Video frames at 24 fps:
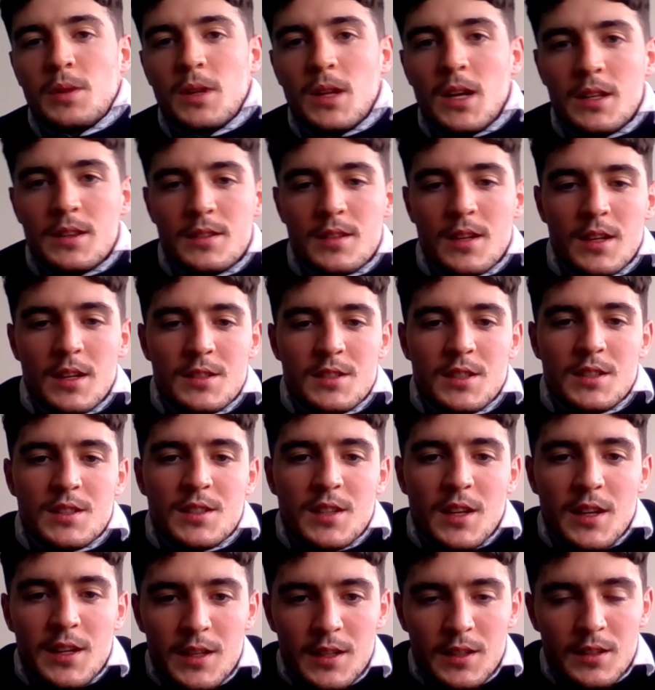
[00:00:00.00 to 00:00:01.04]
plan to actually
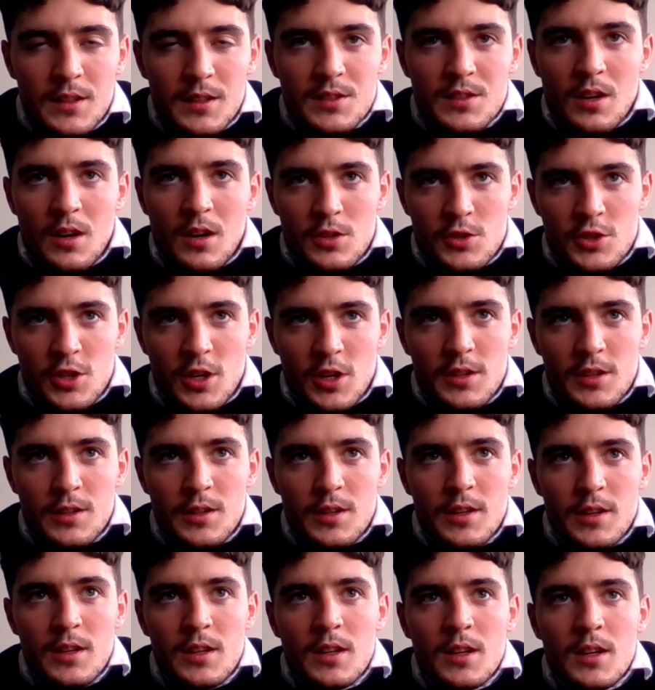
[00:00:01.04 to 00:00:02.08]
sign the start of
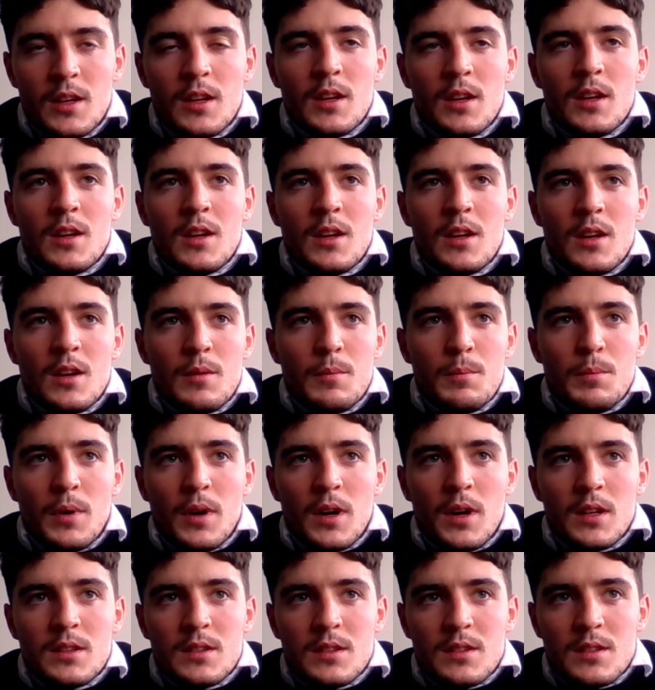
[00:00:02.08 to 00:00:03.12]
January,
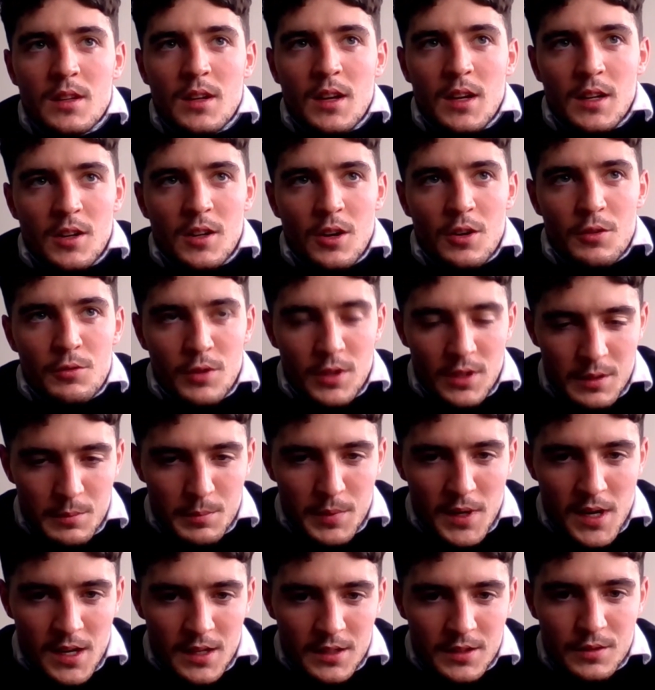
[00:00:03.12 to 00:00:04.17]
but I got a really
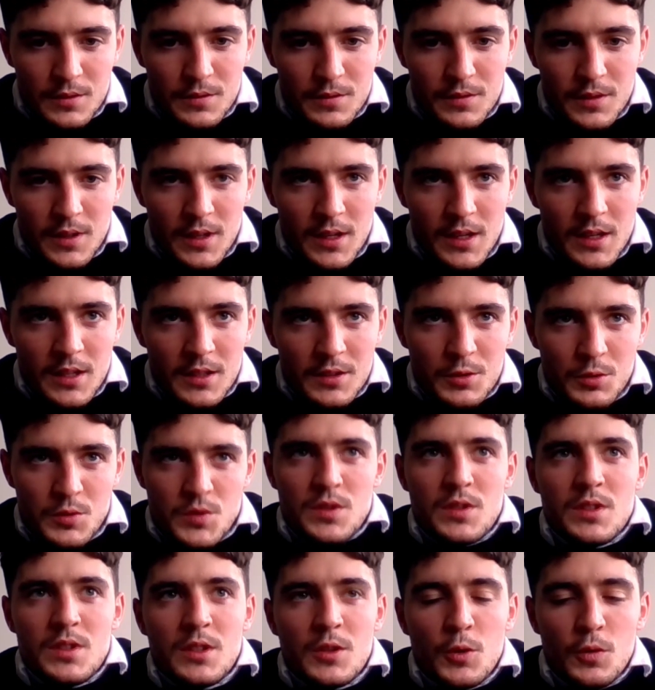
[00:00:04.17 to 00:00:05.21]
bad dose
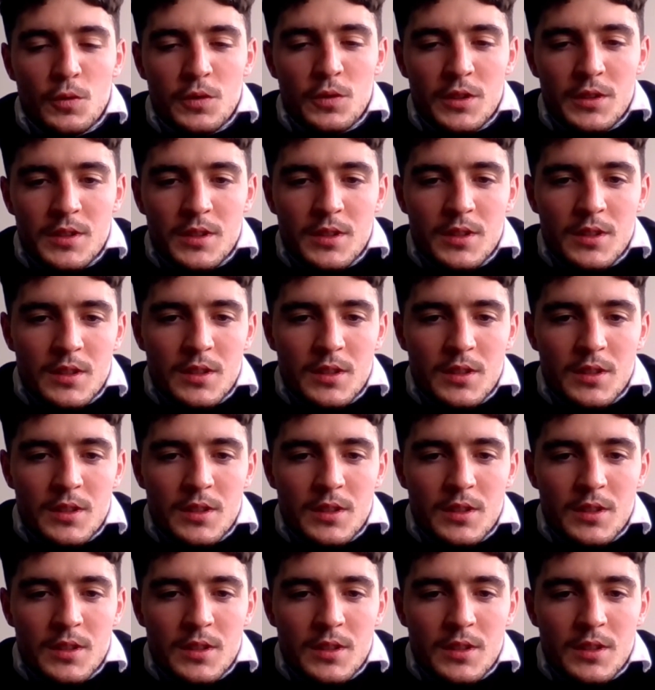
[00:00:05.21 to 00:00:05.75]
of the COVID,